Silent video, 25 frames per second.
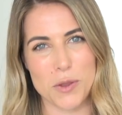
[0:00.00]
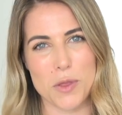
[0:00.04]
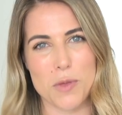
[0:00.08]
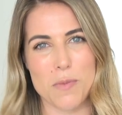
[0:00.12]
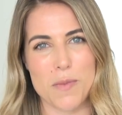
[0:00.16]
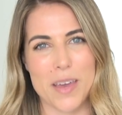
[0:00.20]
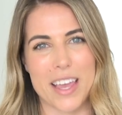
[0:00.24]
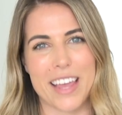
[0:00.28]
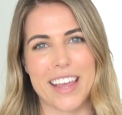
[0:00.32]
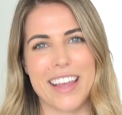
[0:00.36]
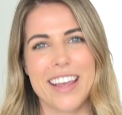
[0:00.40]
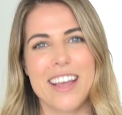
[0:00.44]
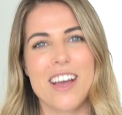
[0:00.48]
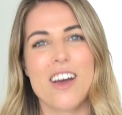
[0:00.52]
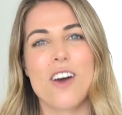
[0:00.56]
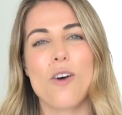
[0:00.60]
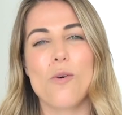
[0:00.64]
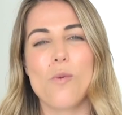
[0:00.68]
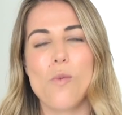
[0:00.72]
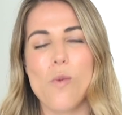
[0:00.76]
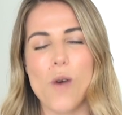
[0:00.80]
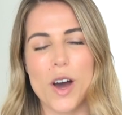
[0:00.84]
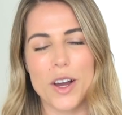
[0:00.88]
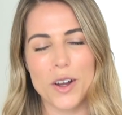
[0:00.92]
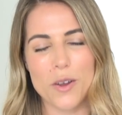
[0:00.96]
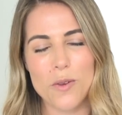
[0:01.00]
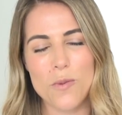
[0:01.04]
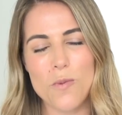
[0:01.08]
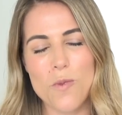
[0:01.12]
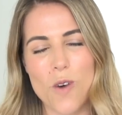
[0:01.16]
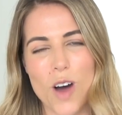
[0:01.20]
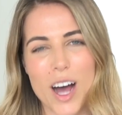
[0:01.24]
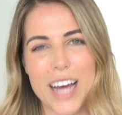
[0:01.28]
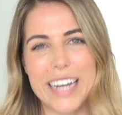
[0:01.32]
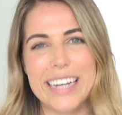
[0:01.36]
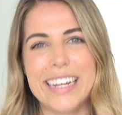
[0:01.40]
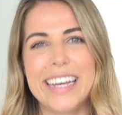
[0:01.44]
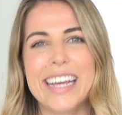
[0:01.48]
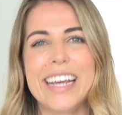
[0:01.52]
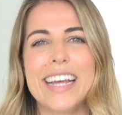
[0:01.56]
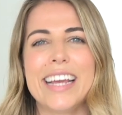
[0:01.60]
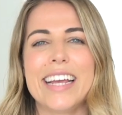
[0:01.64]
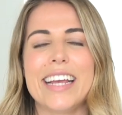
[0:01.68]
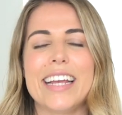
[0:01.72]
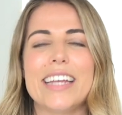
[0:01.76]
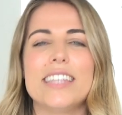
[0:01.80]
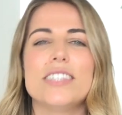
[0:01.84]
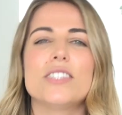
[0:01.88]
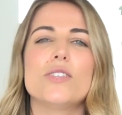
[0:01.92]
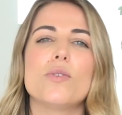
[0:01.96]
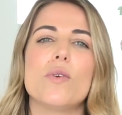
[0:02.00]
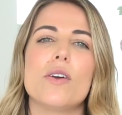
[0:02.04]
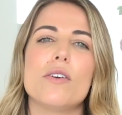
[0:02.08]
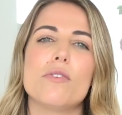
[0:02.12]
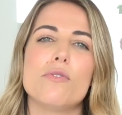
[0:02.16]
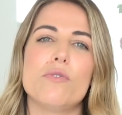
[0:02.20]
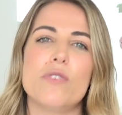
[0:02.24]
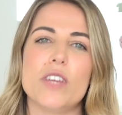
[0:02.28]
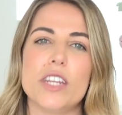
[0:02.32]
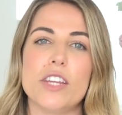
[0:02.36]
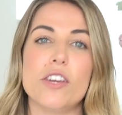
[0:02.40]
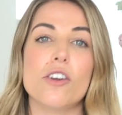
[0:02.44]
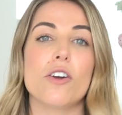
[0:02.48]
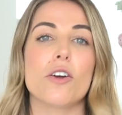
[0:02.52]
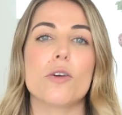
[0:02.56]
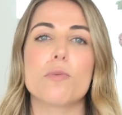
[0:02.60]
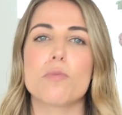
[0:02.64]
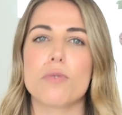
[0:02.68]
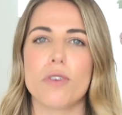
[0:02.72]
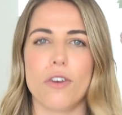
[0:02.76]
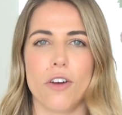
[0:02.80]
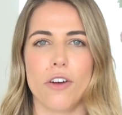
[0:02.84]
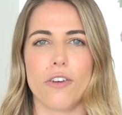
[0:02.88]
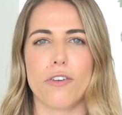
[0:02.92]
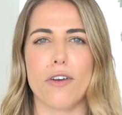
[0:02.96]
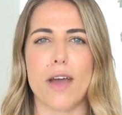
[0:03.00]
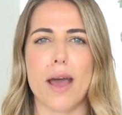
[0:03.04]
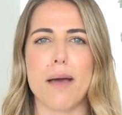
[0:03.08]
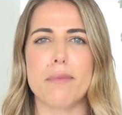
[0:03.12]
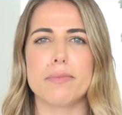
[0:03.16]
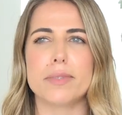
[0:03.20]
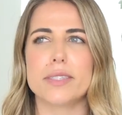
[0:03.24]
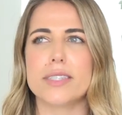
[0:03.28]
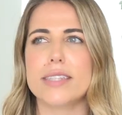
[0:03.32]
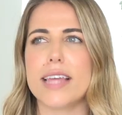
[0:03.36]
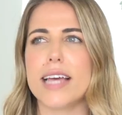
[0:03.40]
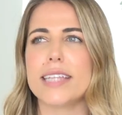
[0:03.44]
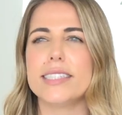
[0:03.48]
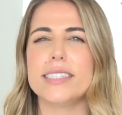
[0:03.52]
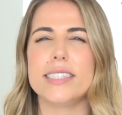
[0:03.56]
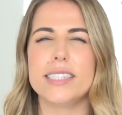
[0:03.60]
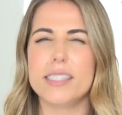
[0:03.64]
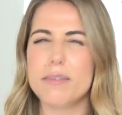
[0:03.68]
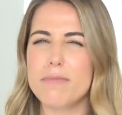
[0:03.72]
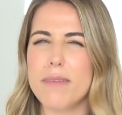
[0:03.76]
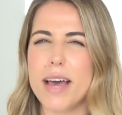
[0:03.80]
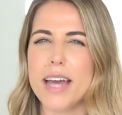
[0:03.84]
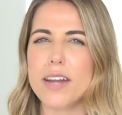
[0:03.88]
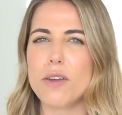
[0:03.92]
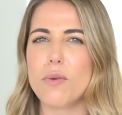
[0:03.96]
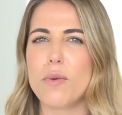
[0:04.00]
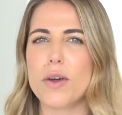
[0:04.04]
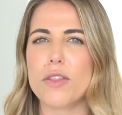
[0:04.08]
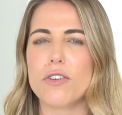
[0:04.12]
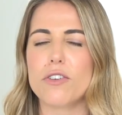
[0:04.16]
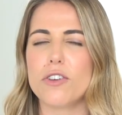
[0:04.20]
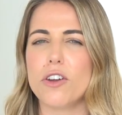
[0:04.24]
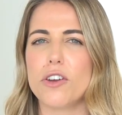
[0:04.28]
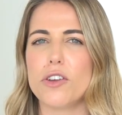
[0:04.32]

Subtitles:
with me, one-on-one, into a video program. So that didn't matter whether or